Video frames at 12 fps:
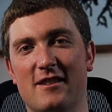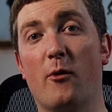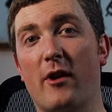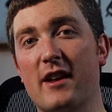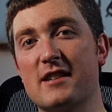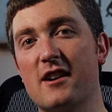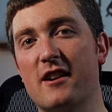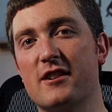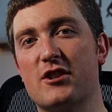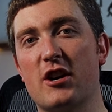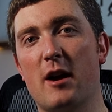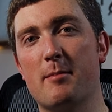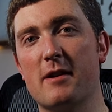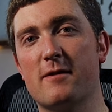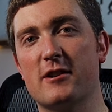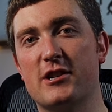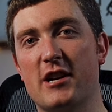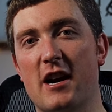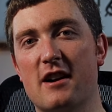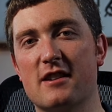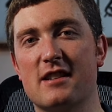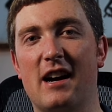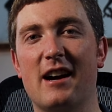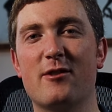When I started shopping for
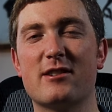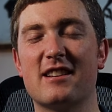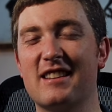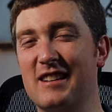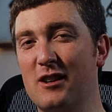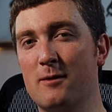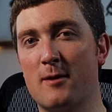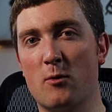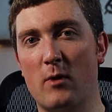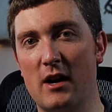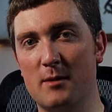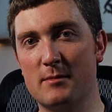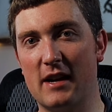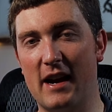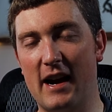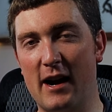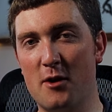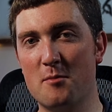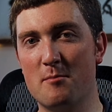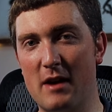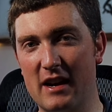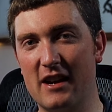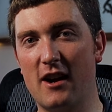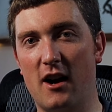chairs, I was a little overwhelmed at how
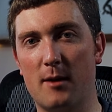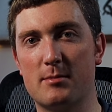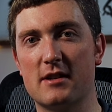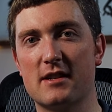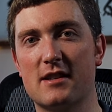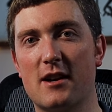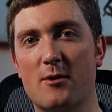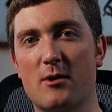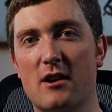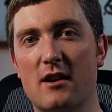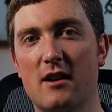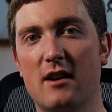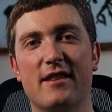many options there were.